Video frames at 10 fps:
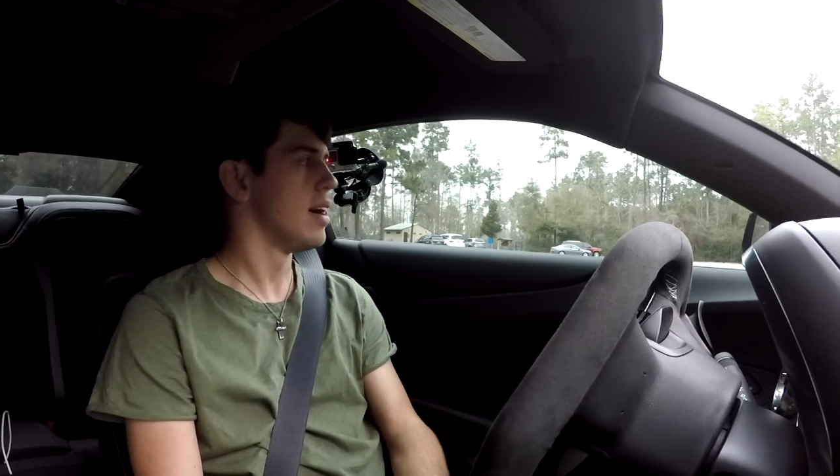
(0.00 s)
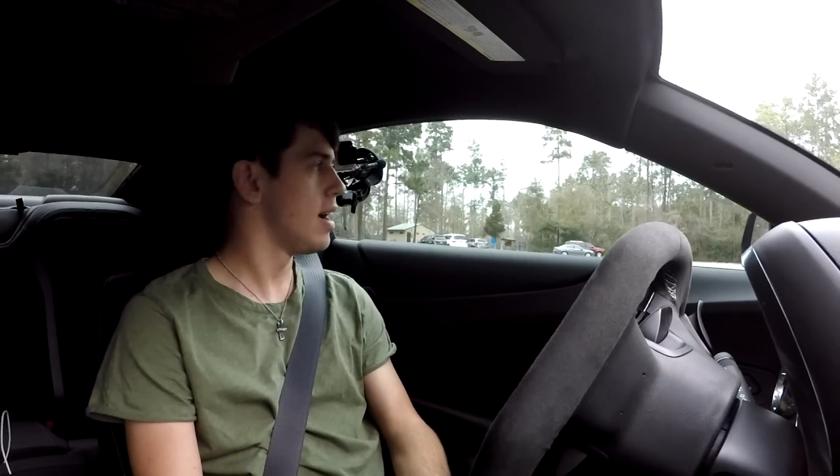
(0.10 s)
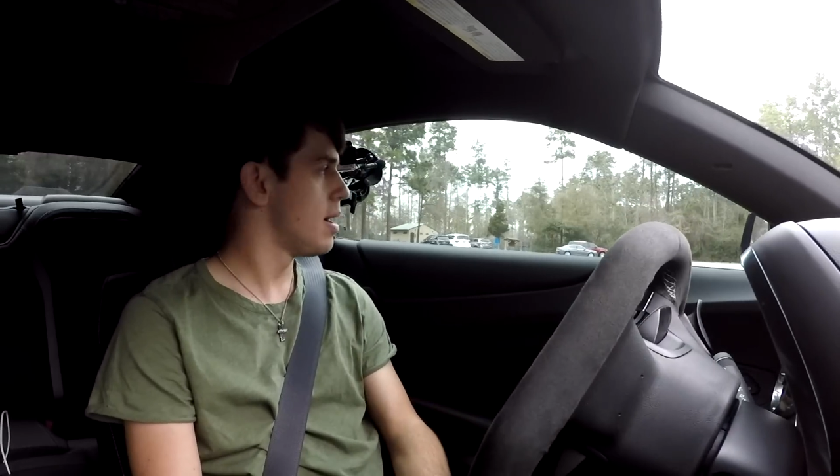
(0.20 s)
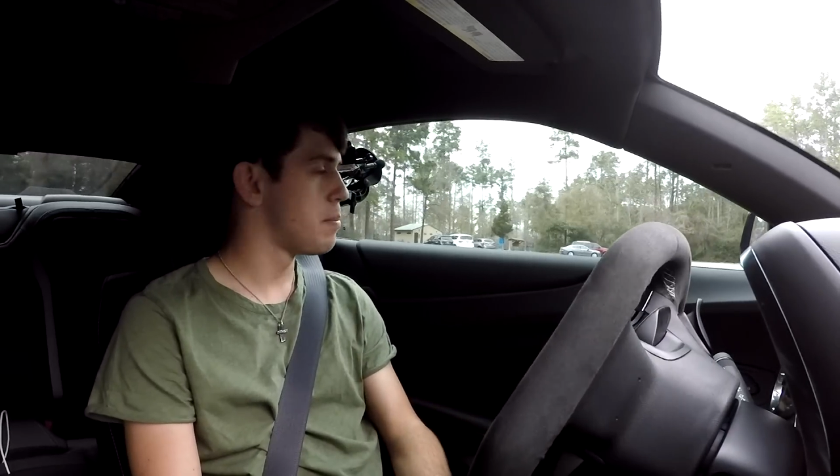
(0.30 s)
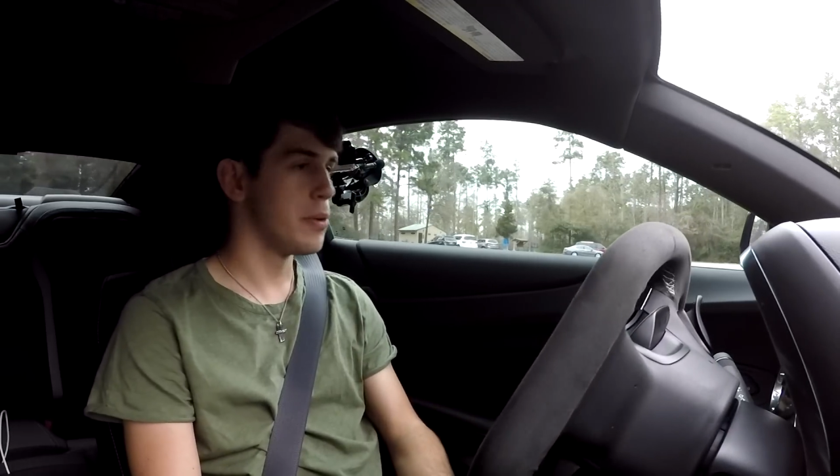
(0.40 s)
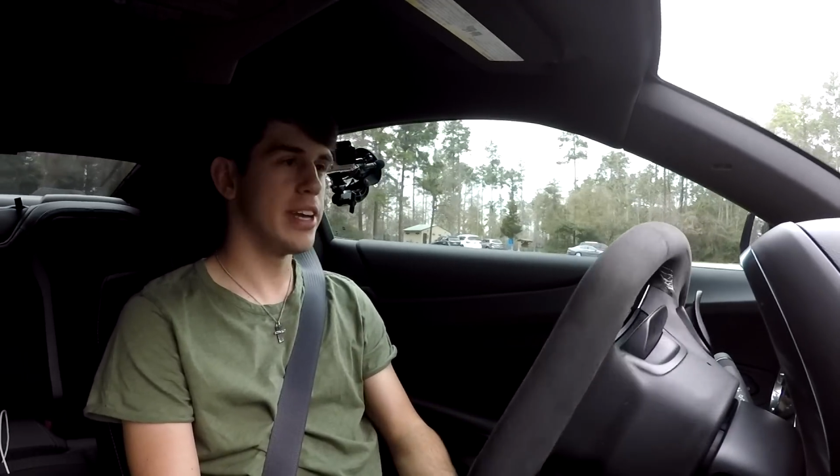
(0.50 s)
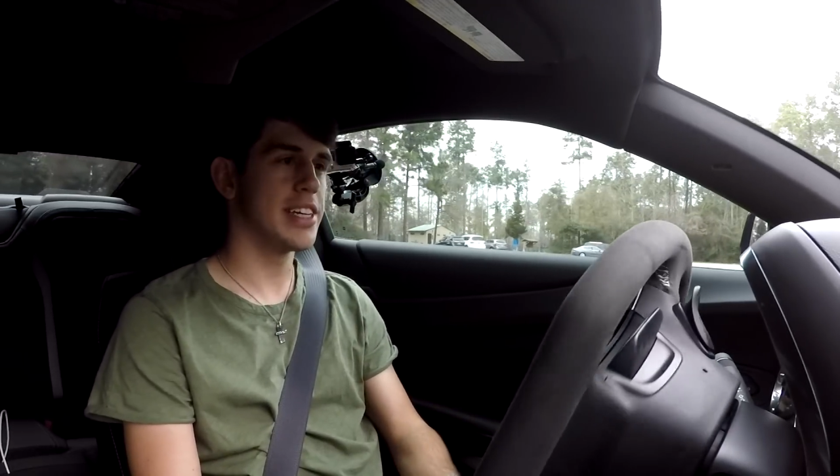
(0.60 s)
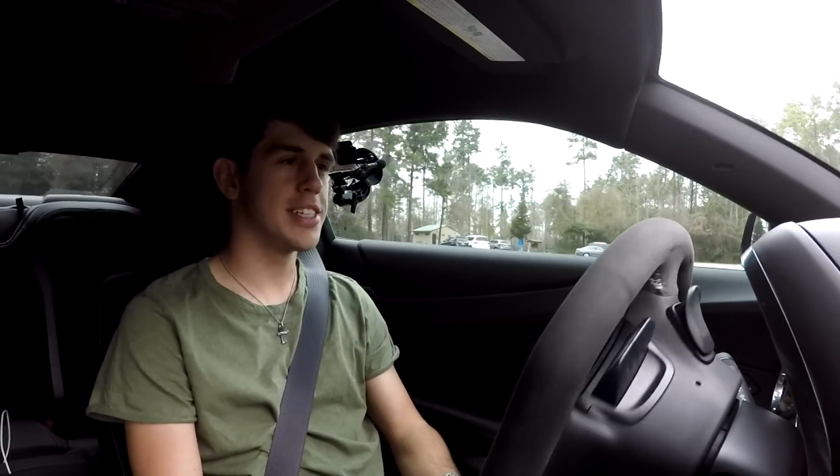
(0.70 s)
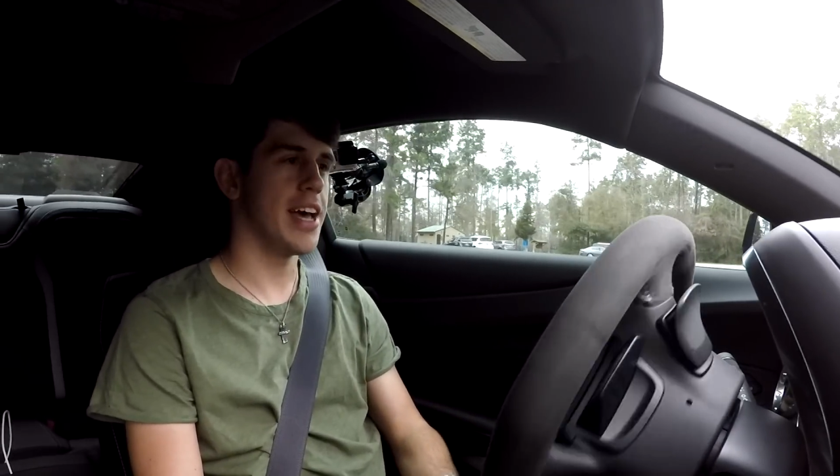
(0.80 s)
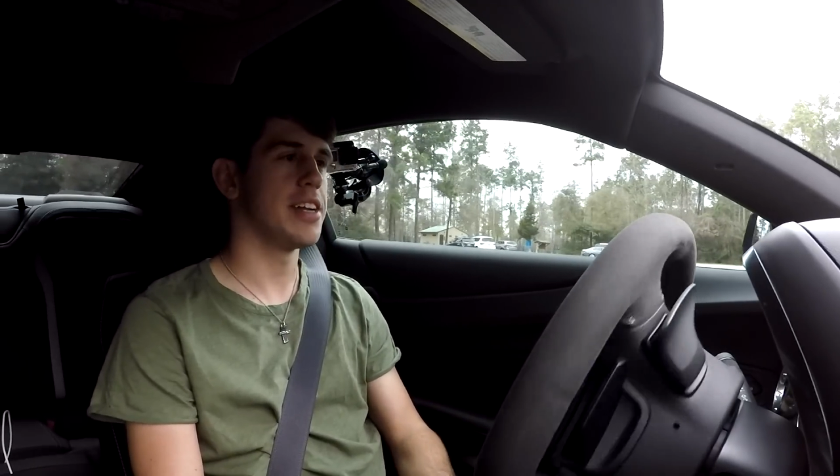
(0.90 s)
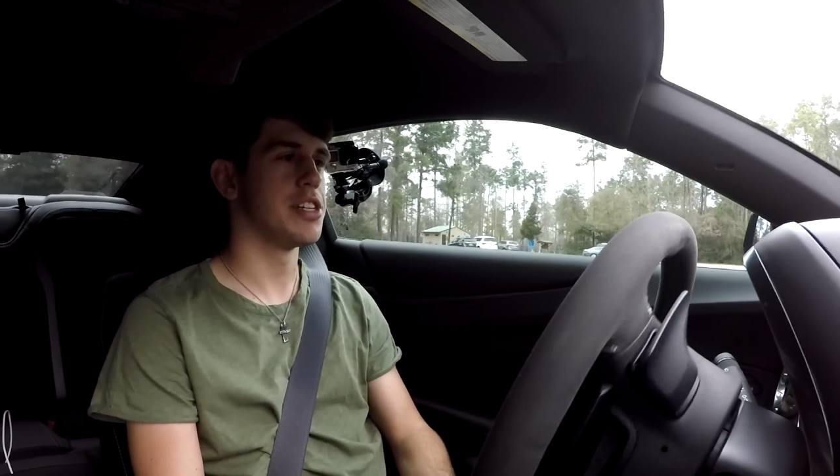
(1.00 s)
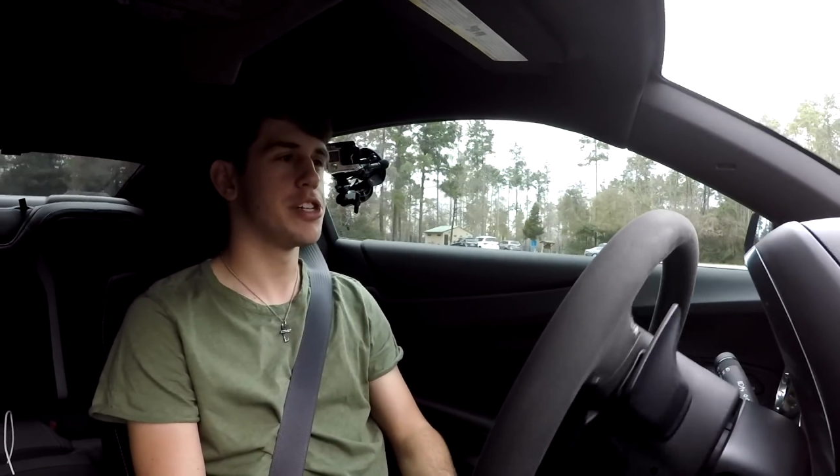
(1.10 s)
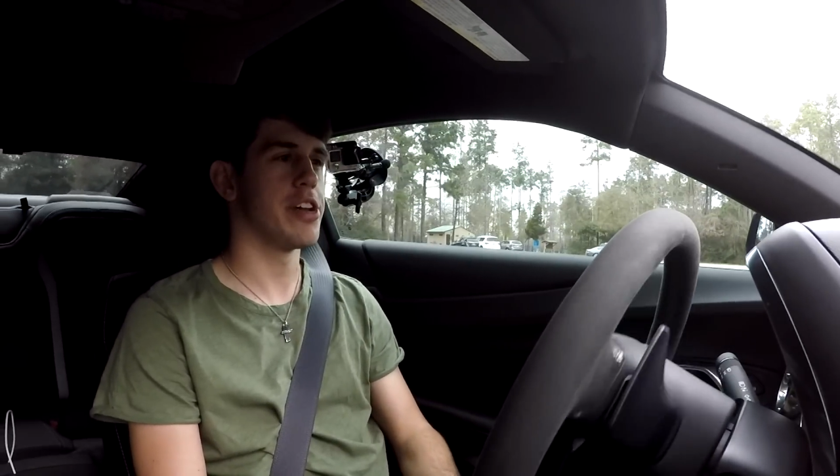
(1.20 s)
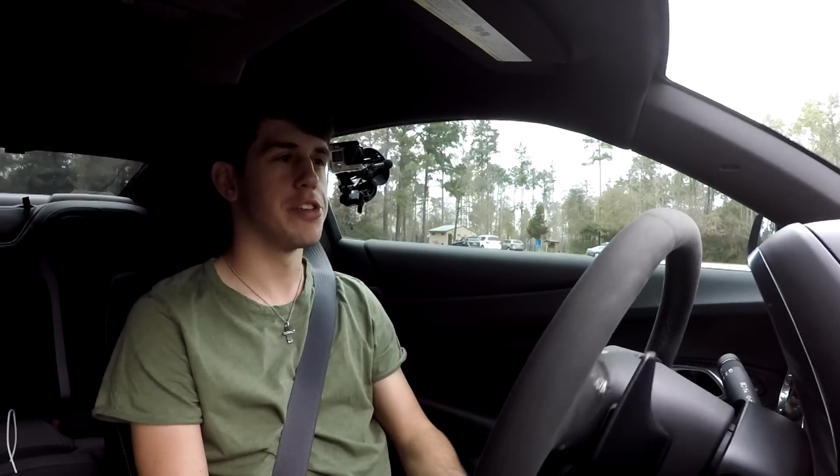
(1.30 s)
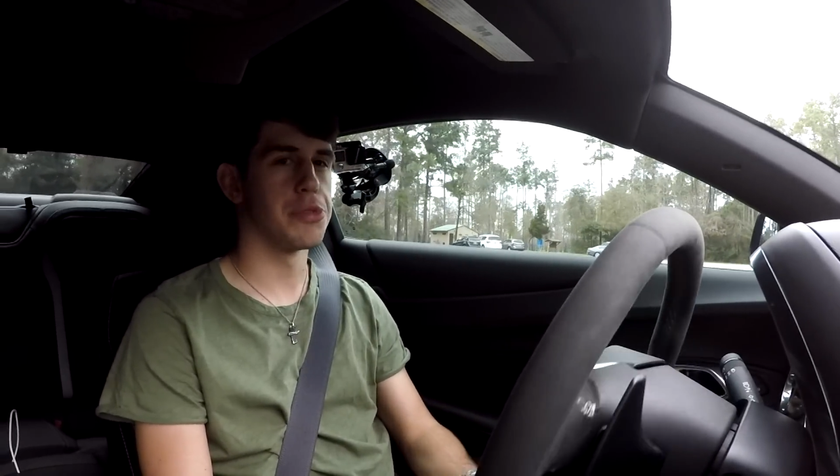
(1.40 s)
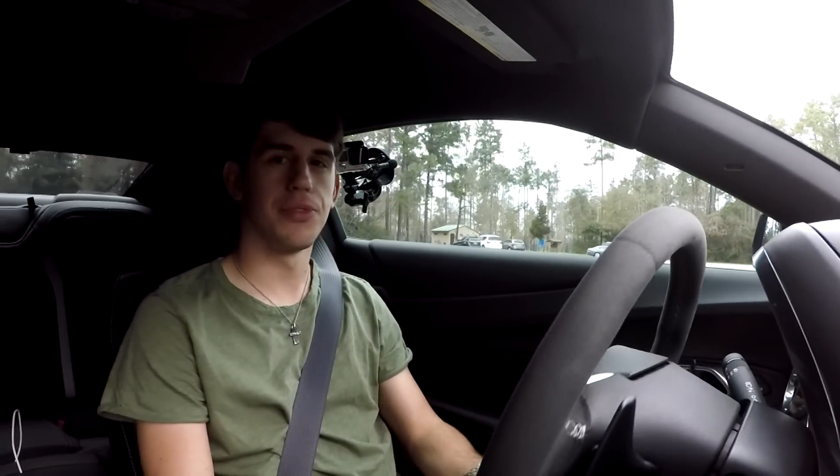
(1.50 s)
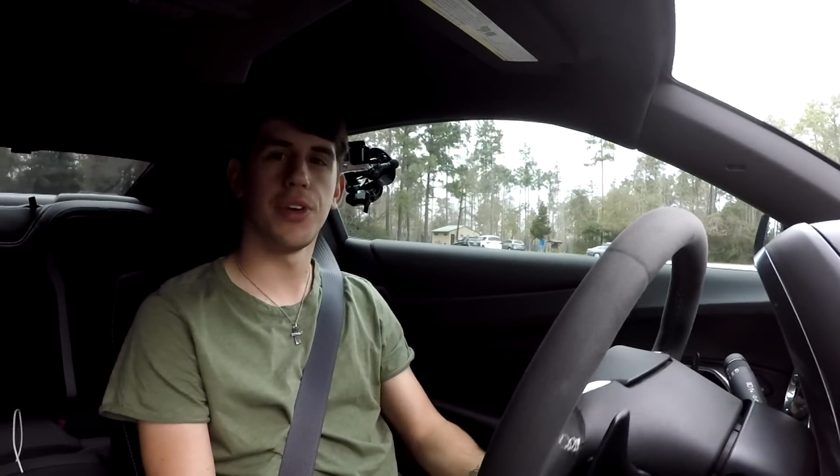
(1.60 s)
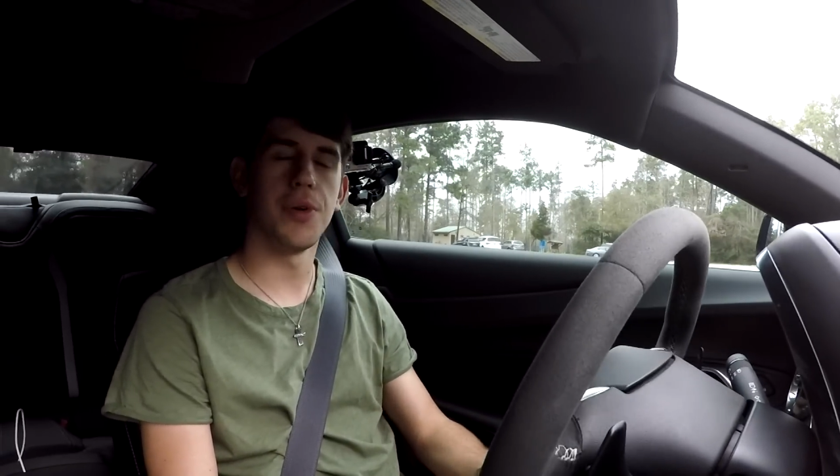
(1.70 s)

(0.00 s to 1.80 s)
I'm pretty excited to share this review